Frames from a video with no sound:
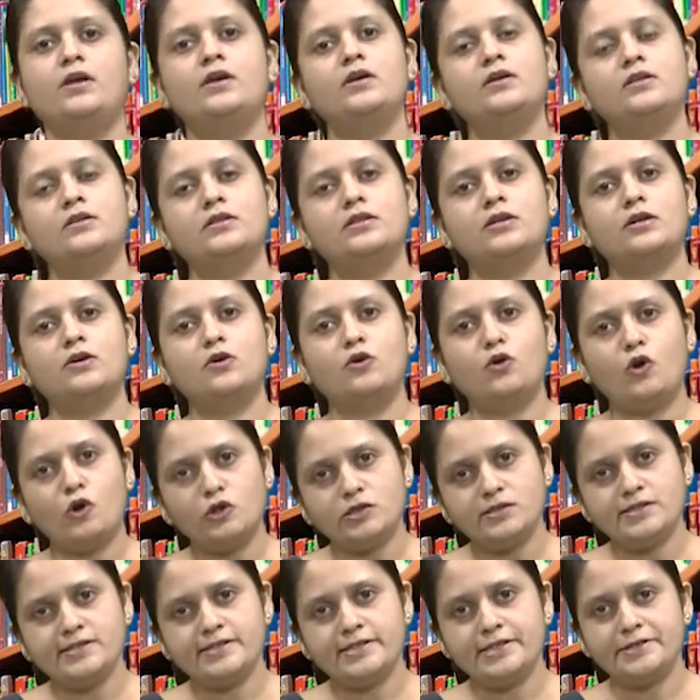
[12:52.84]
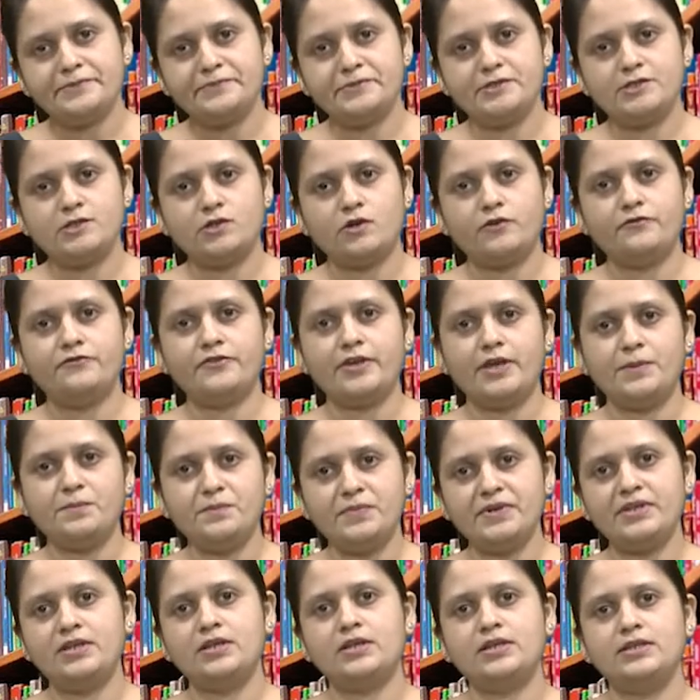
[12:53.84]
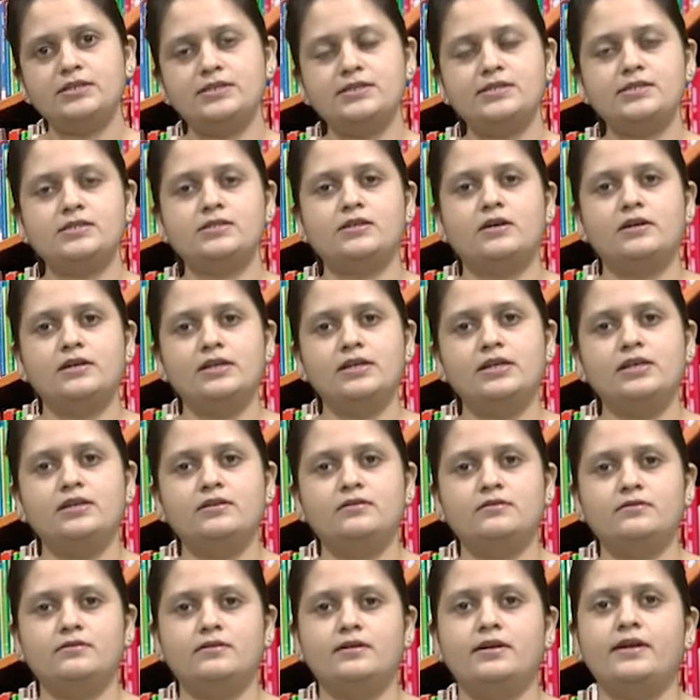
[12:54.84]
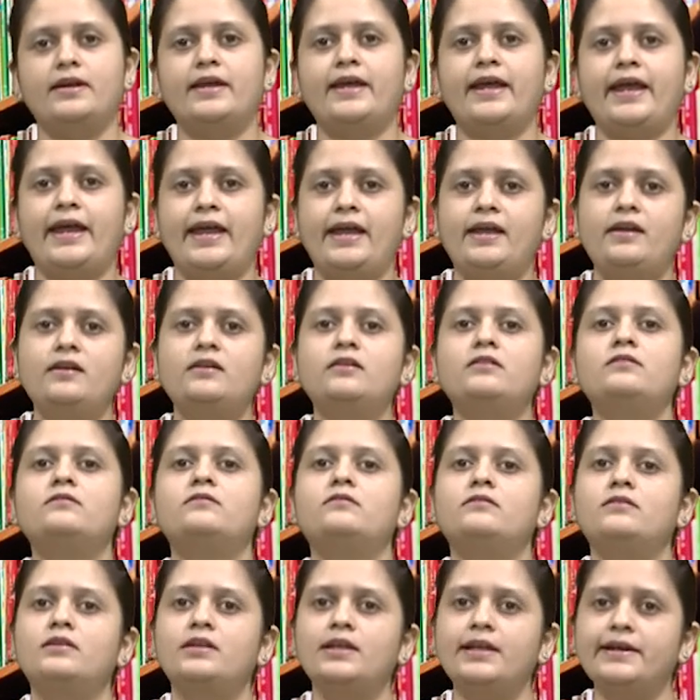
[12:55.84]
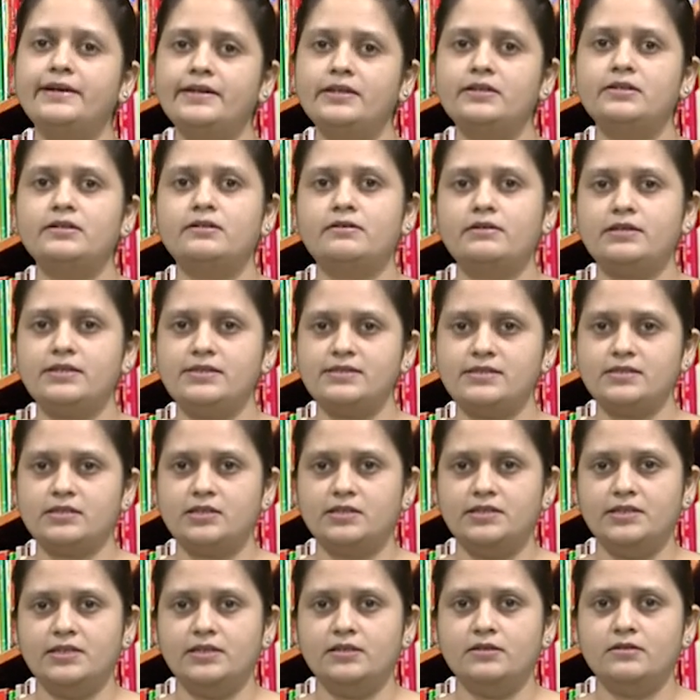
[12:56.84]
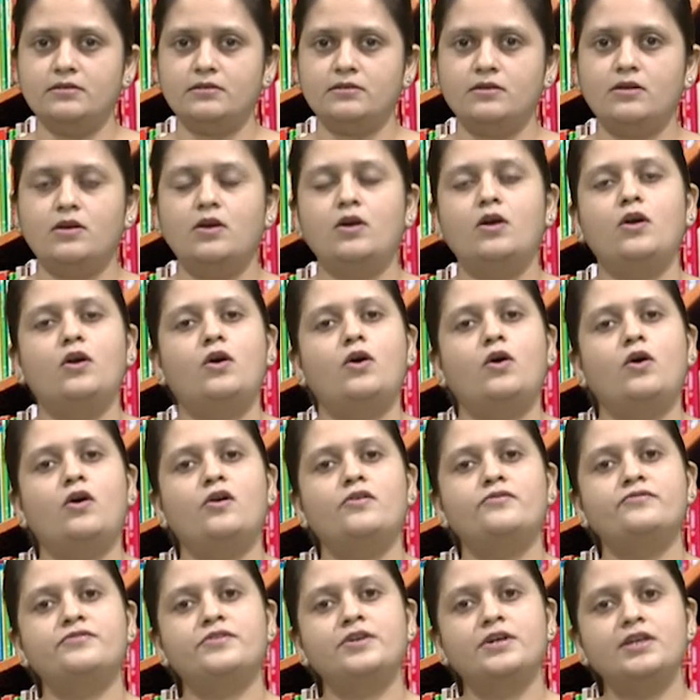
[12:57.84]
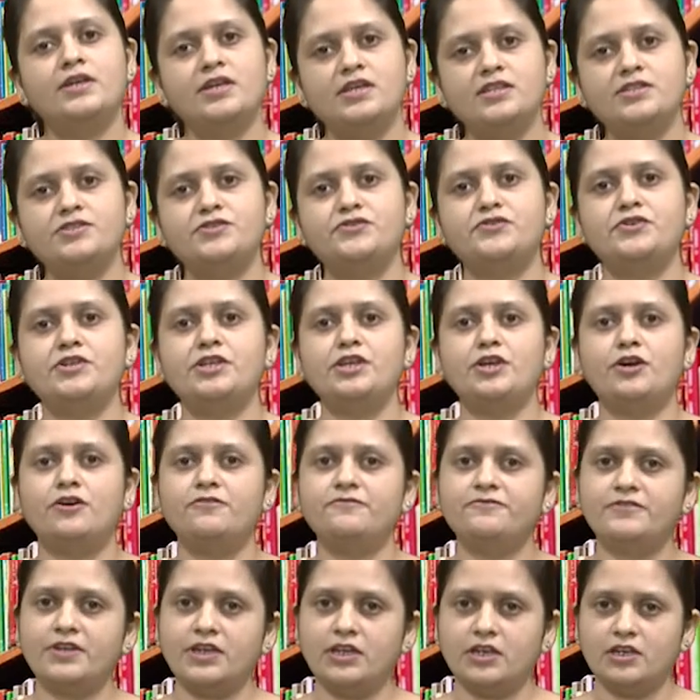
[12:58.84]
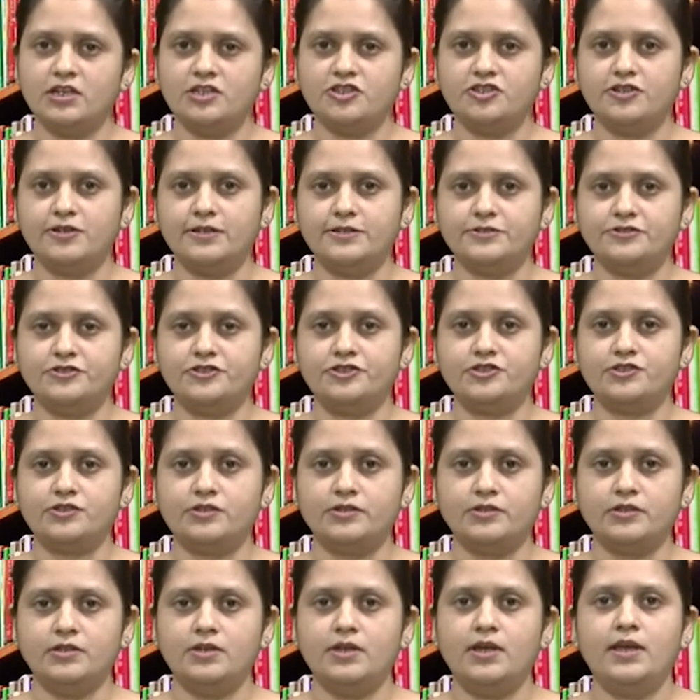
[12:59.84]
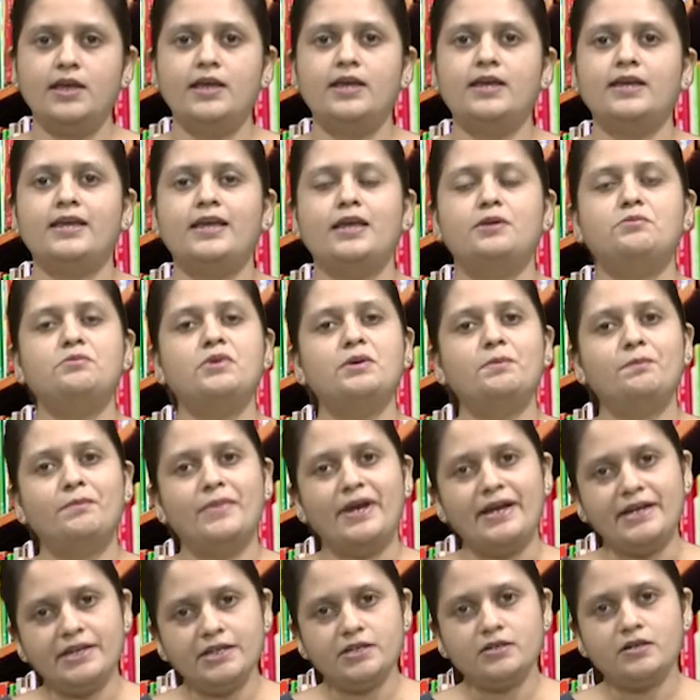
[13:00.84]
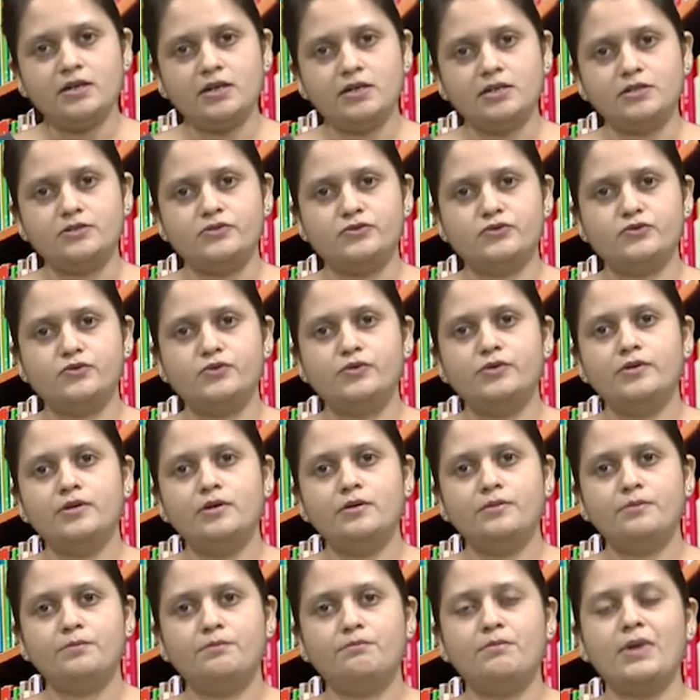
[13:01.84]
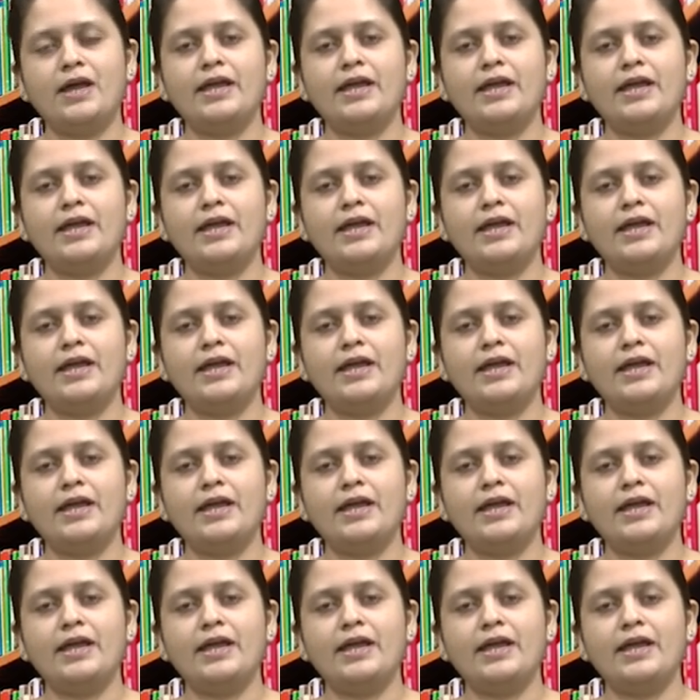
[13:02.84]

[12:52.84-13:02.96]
The concepts of empirical study and literary study of the history of English literature can be better understood by